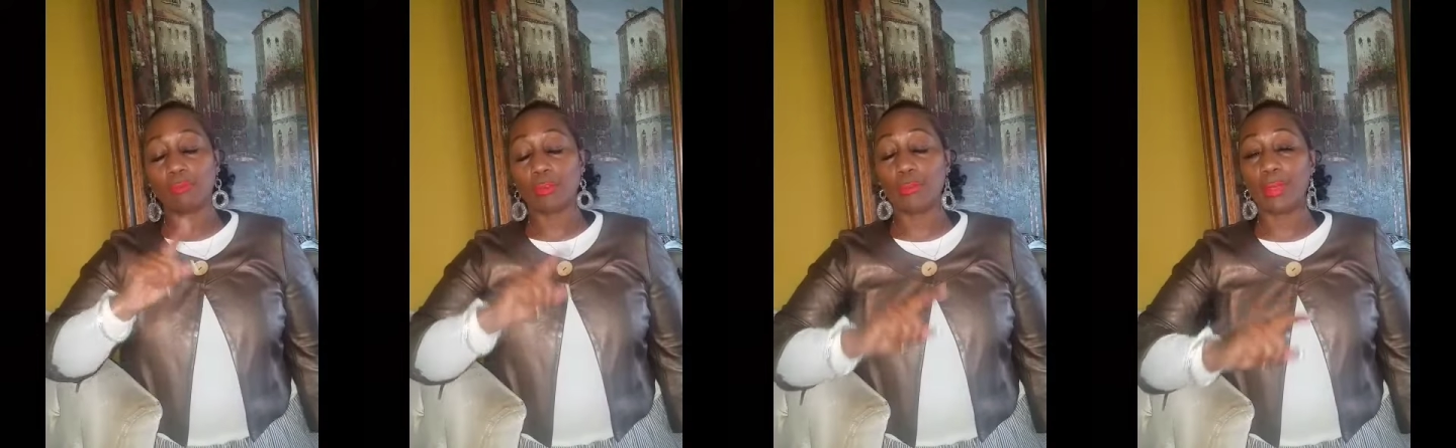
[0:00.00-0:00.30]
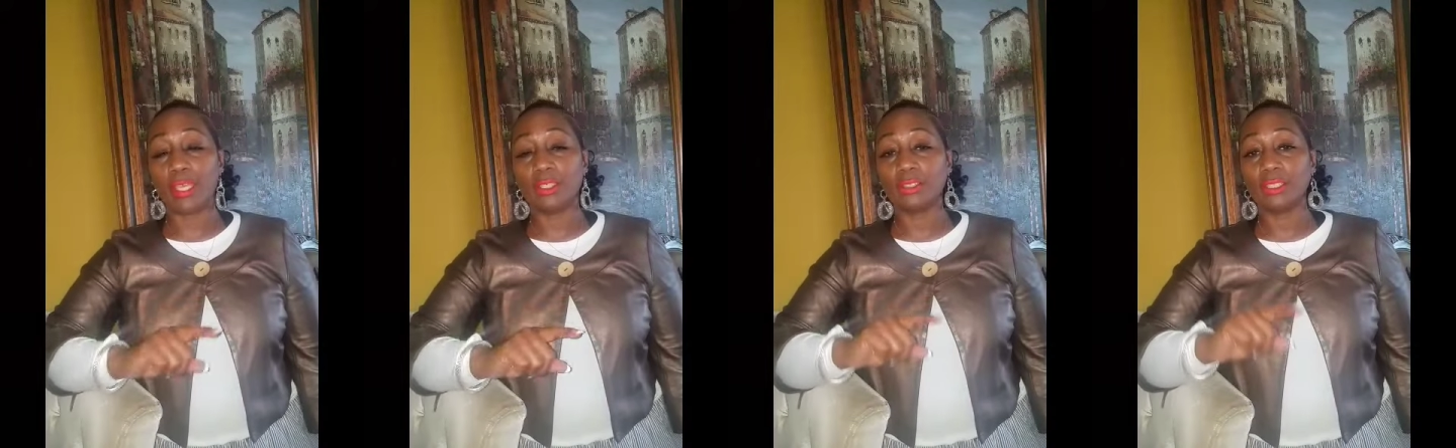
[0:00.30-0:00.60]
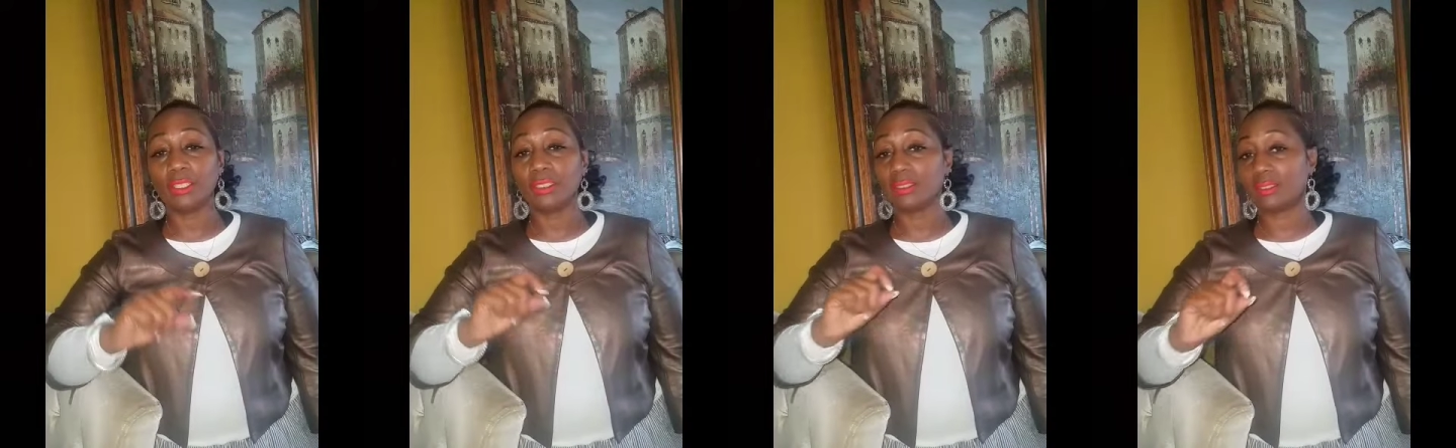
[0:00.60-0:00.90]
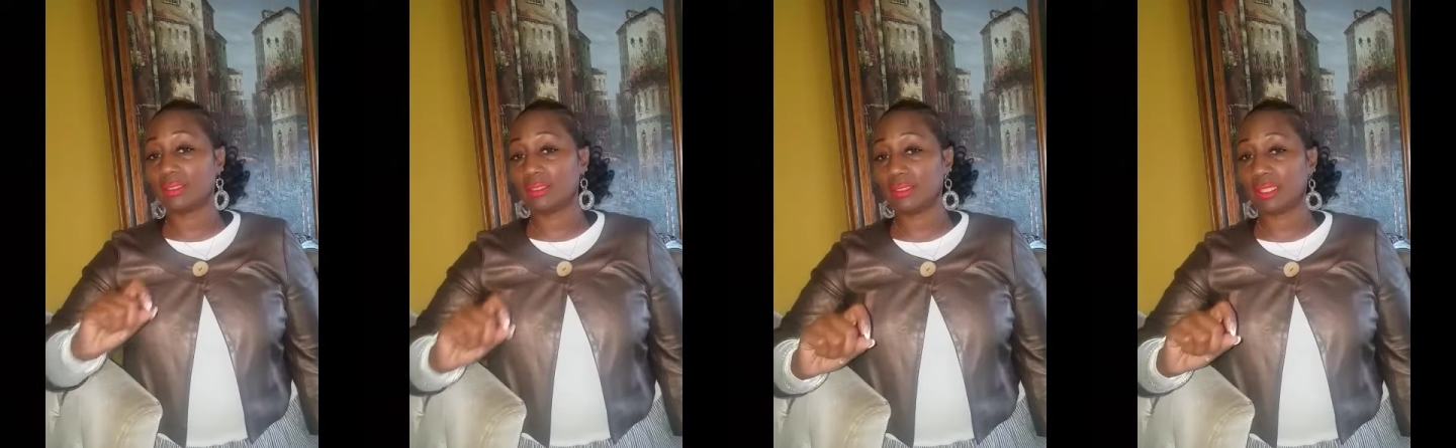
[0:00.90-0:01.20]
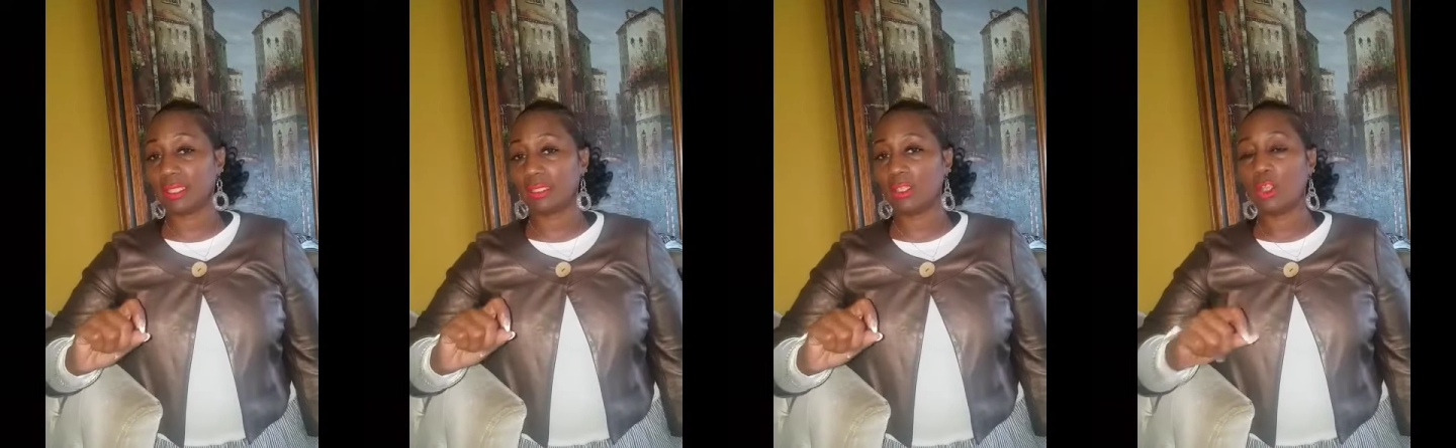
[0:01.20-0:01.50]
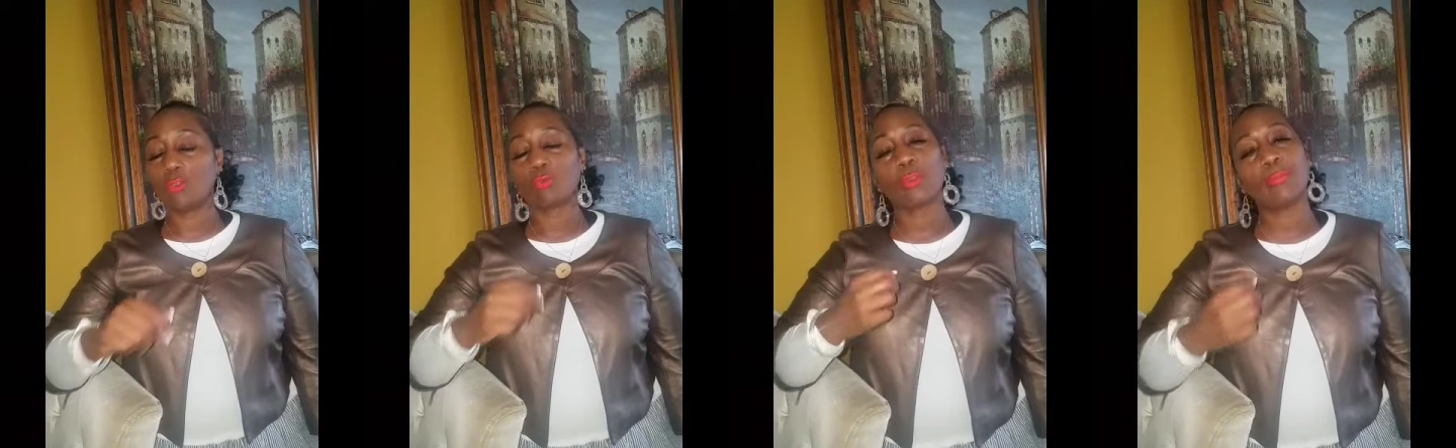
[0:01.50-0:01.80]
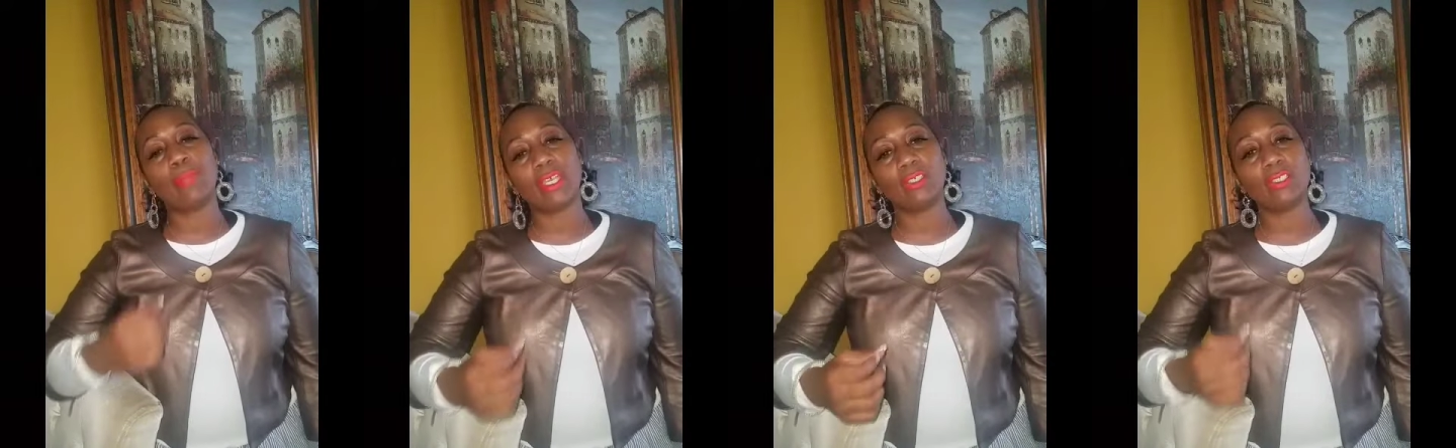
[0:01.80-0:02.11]
Rebellion is a sin.
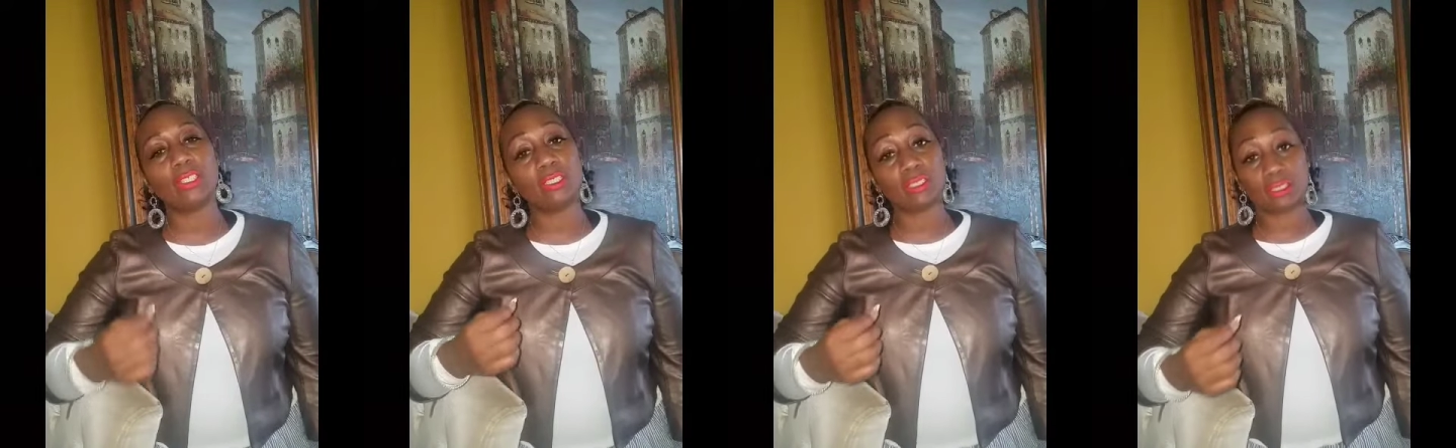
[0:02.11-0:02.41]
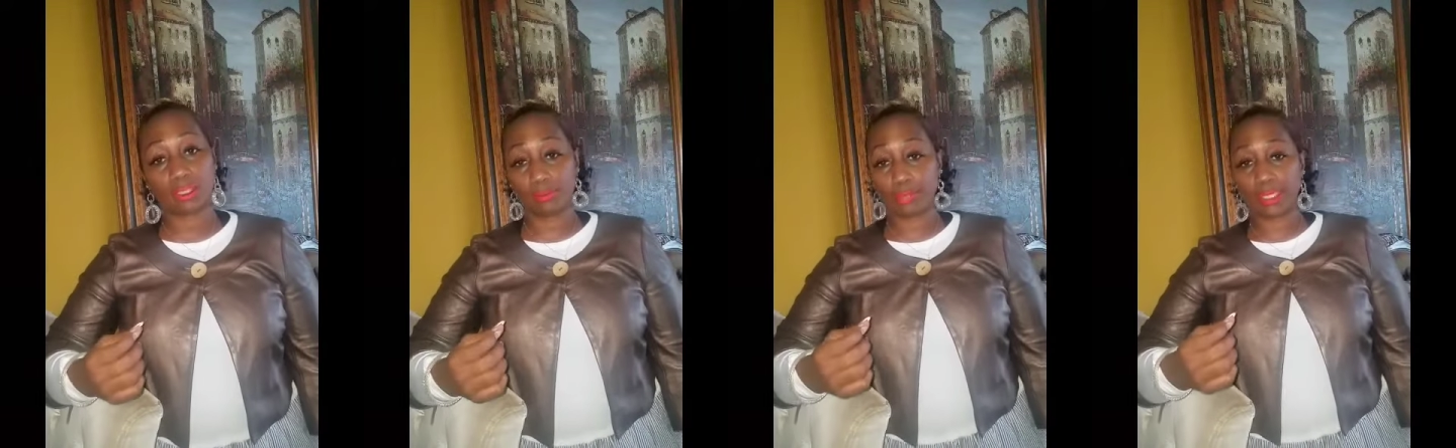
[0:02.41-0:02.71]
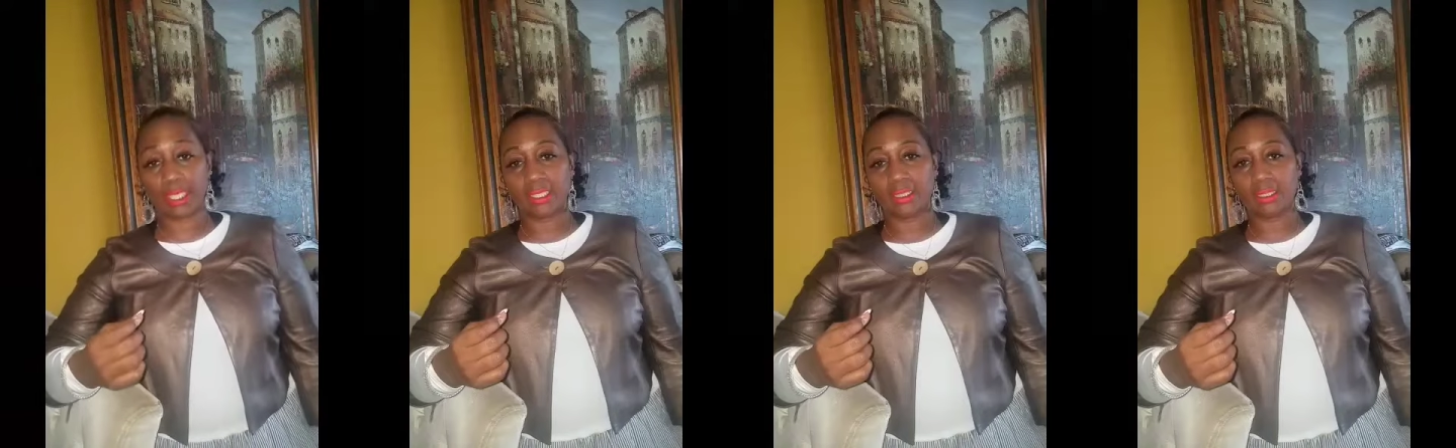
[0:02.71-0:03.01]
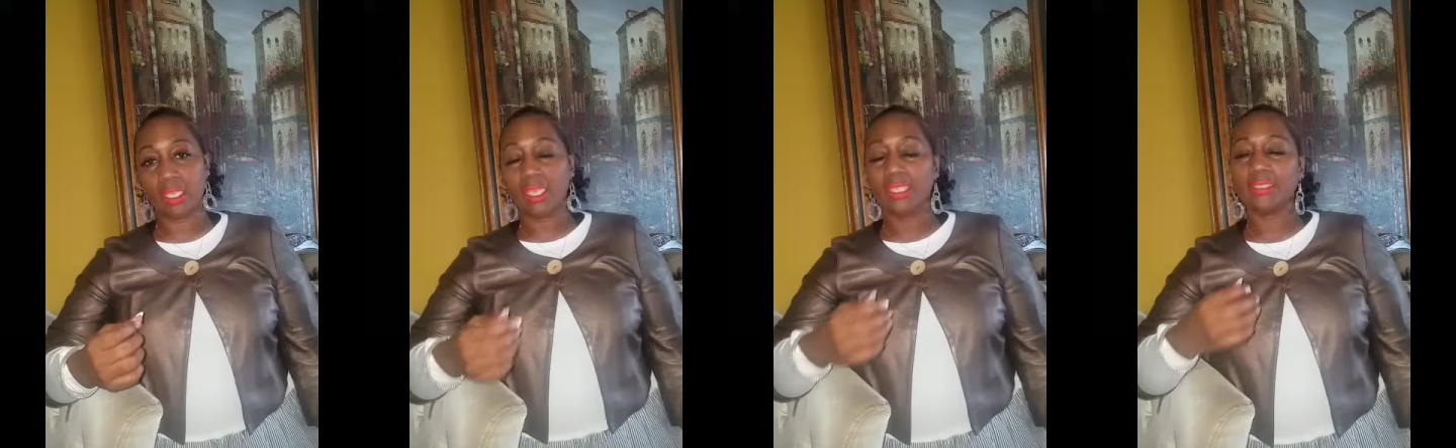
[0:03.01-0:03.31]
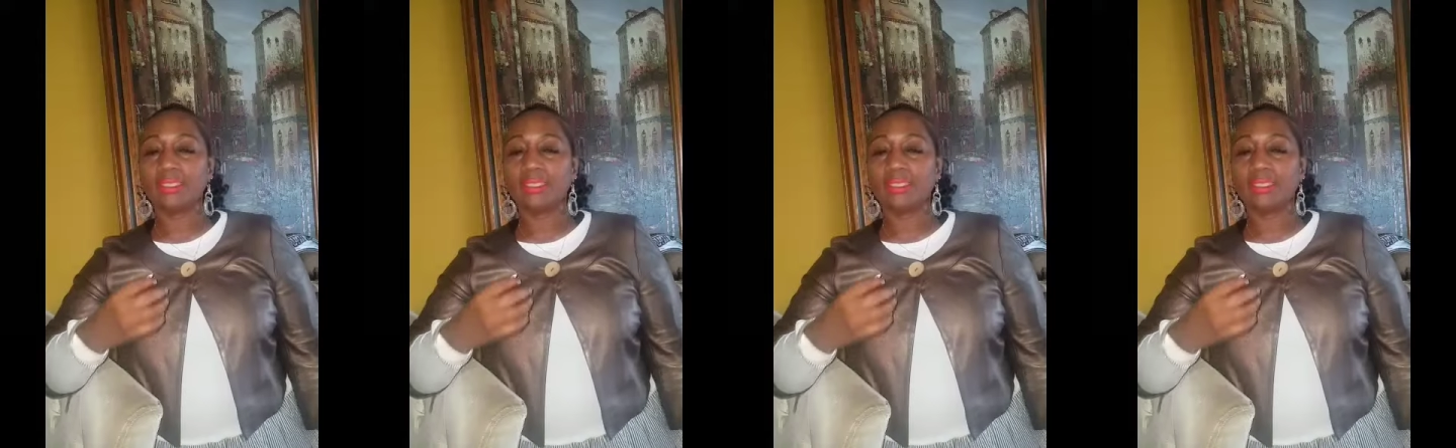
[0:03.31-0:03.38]
Rebellion is complaining.